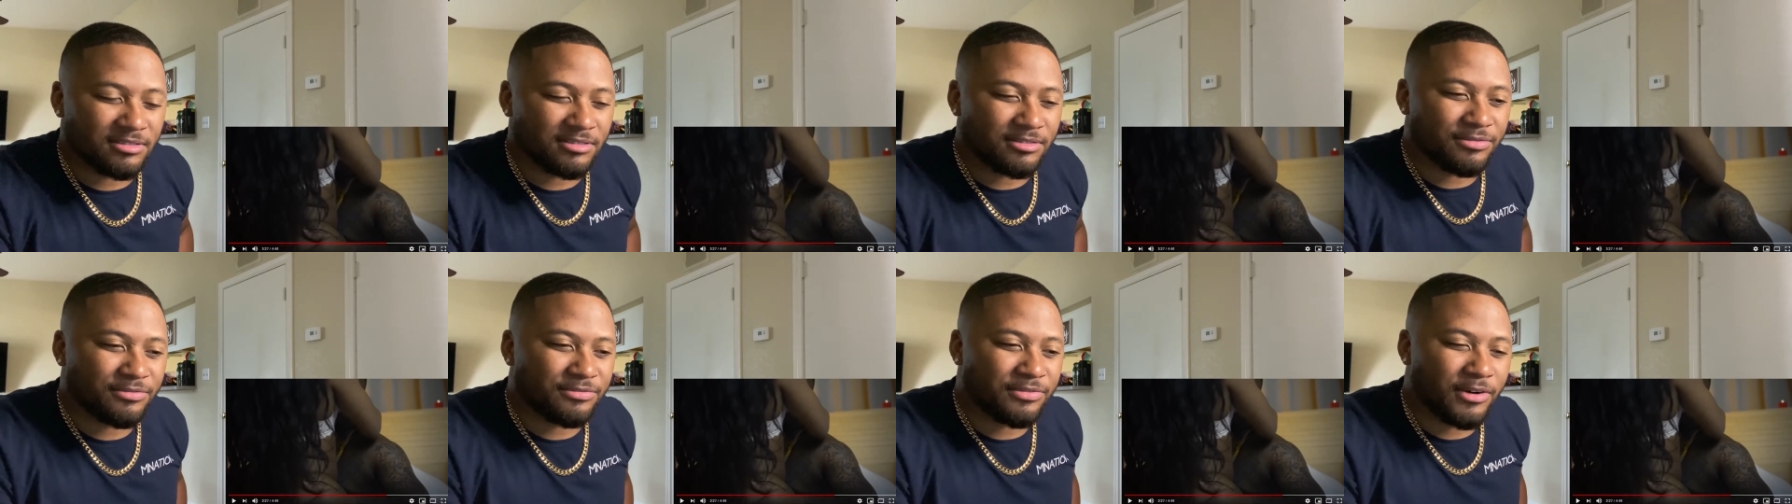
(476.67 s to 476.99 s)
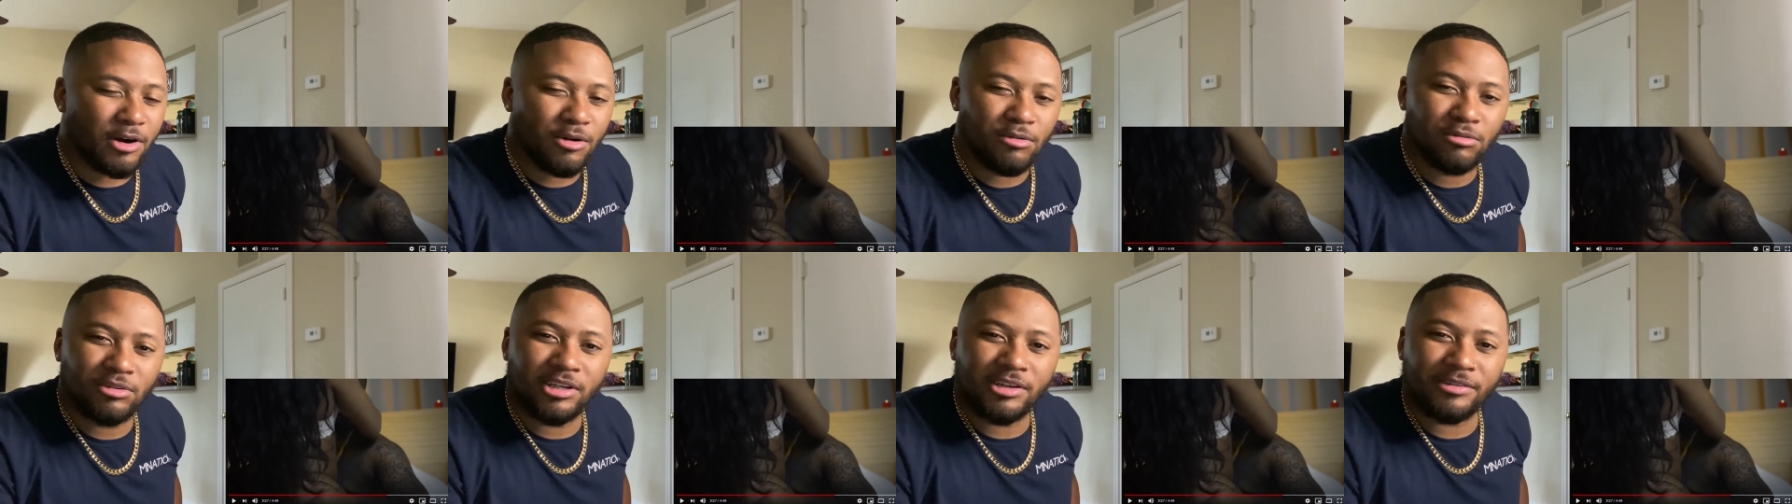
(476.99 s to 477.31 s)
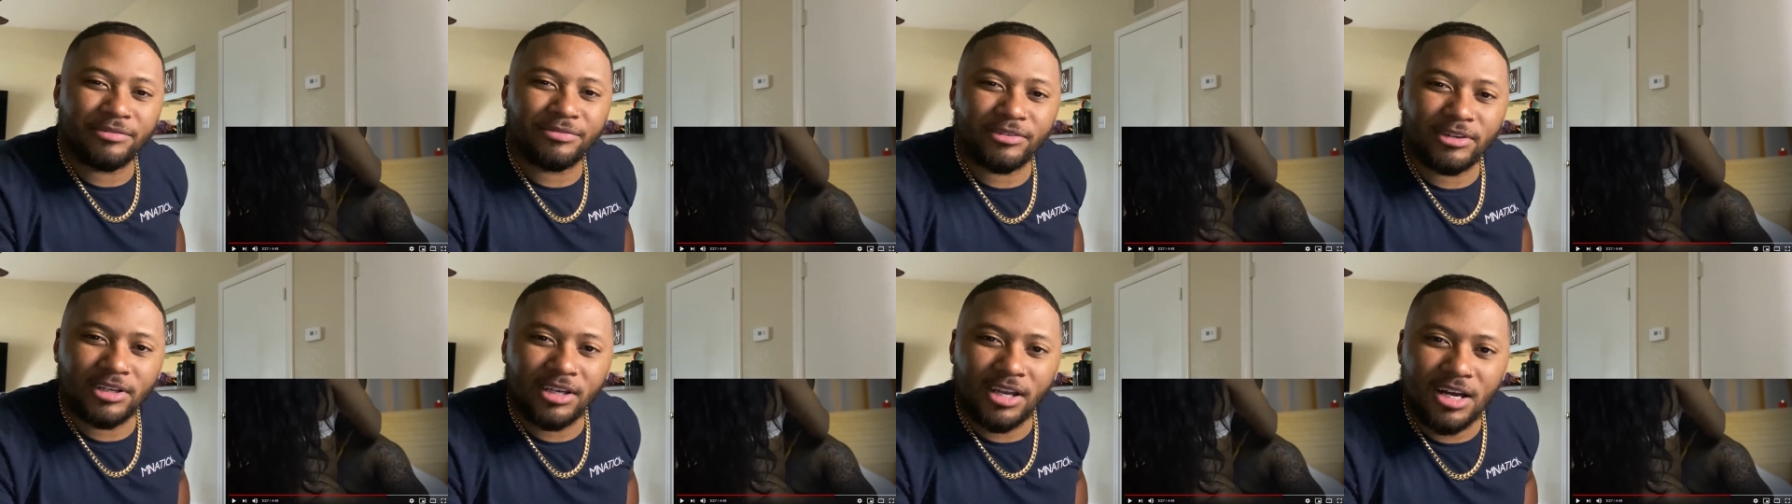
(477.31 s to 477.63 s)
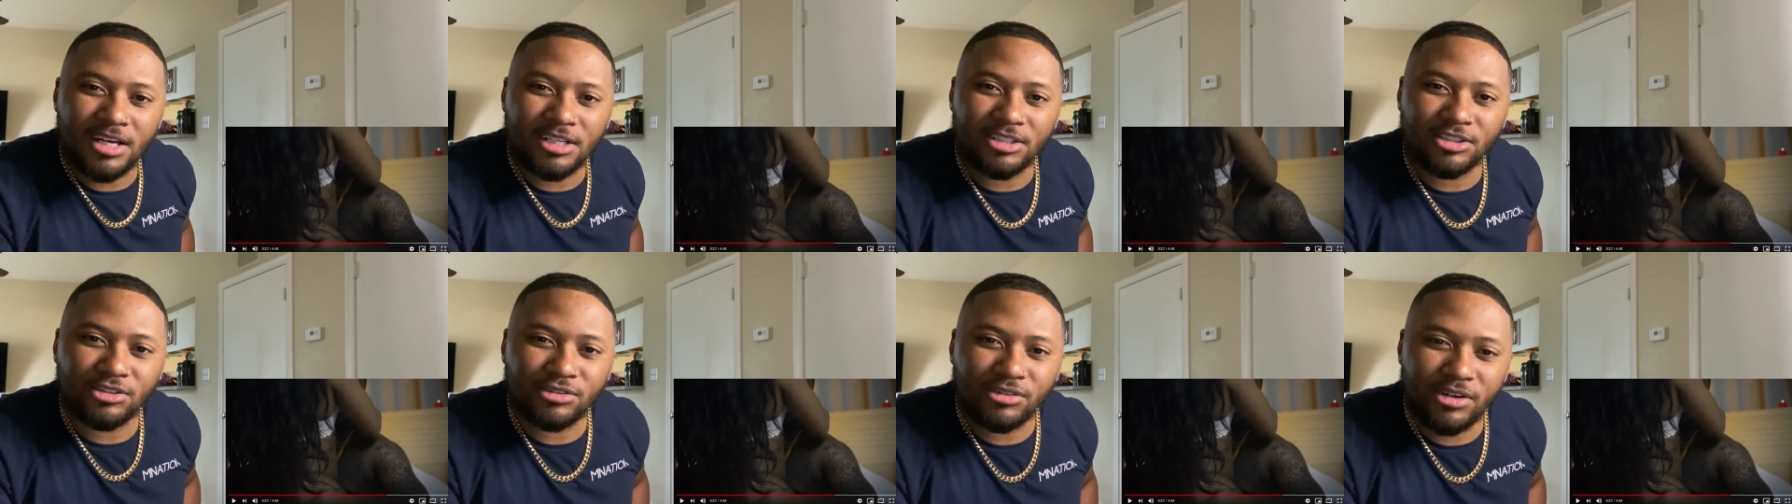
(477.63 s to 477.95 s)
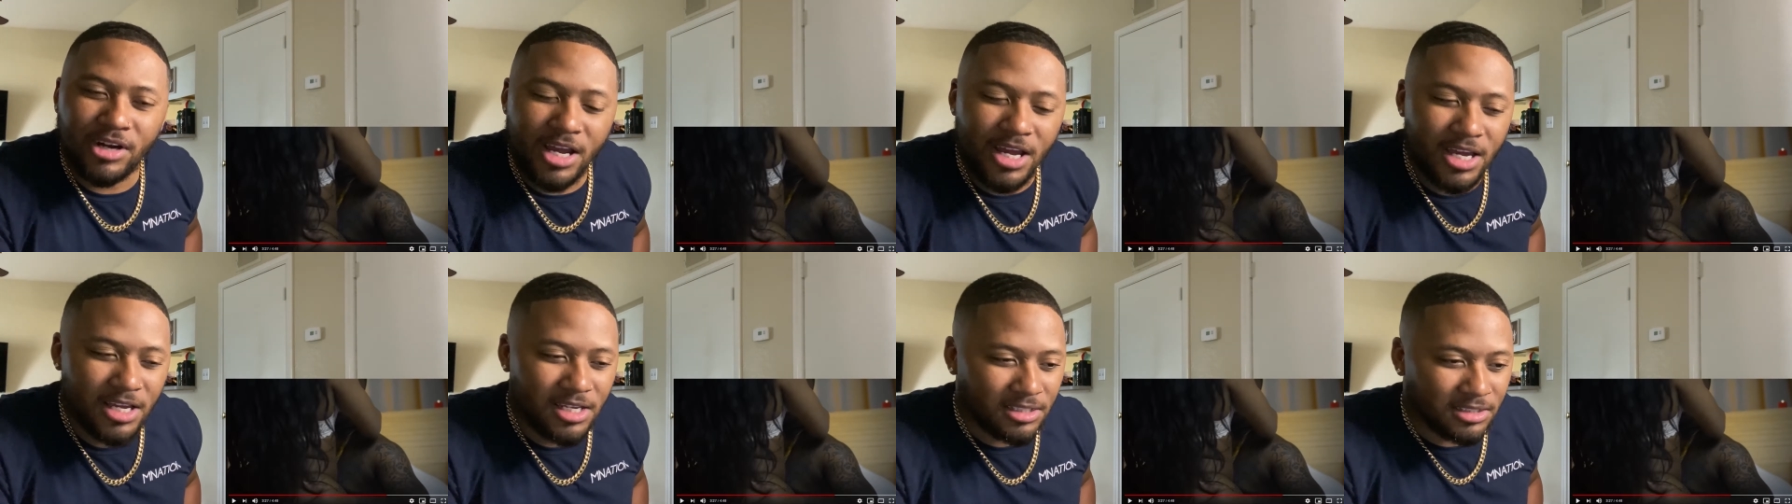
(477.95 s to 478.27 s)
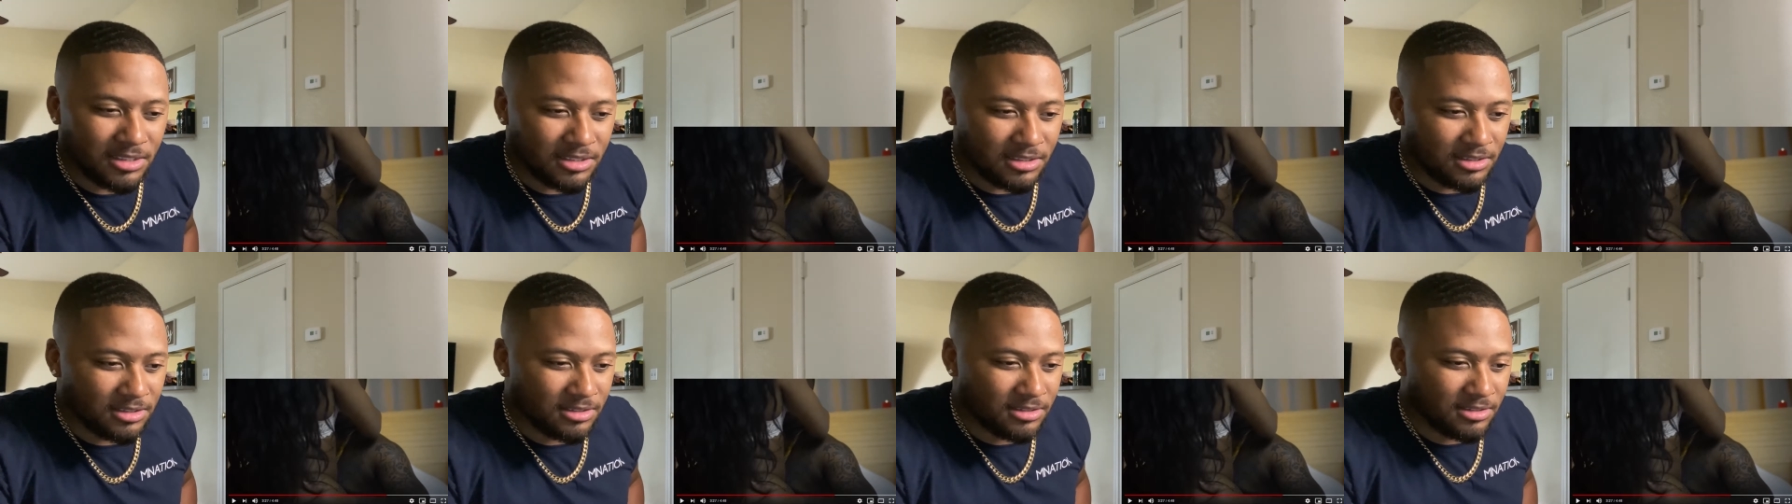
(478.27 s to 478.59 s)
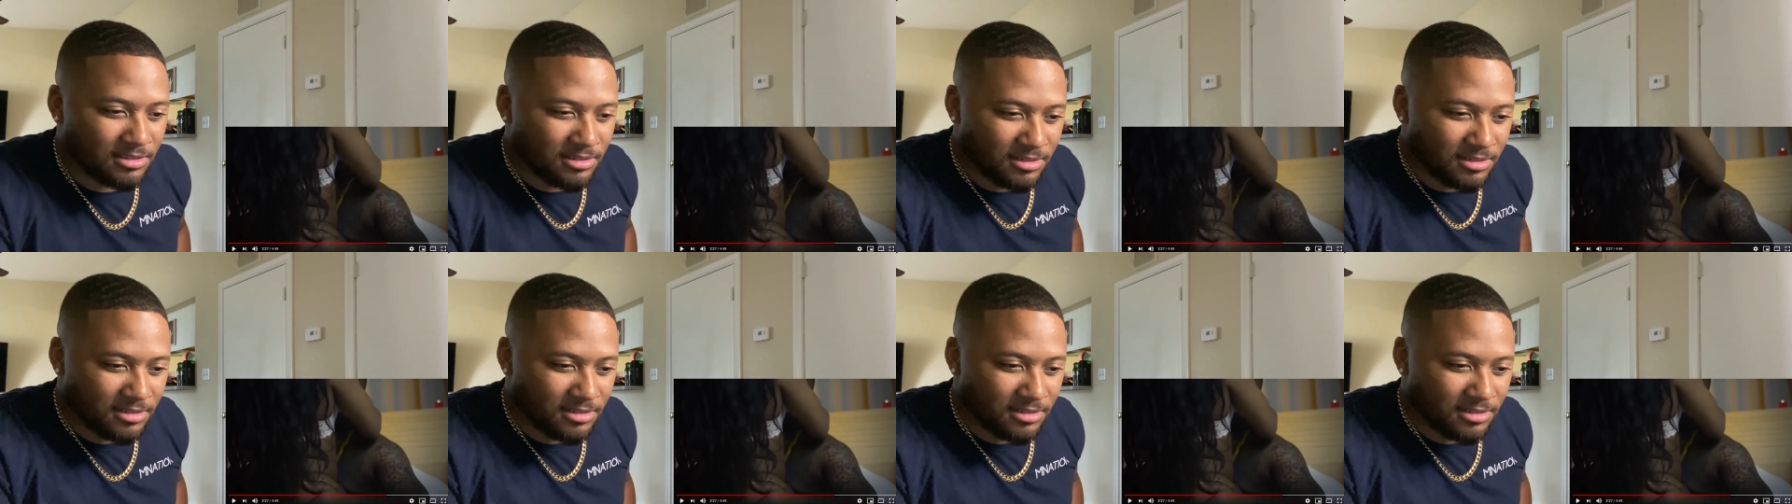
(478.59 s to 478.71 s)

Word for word: four different lingeries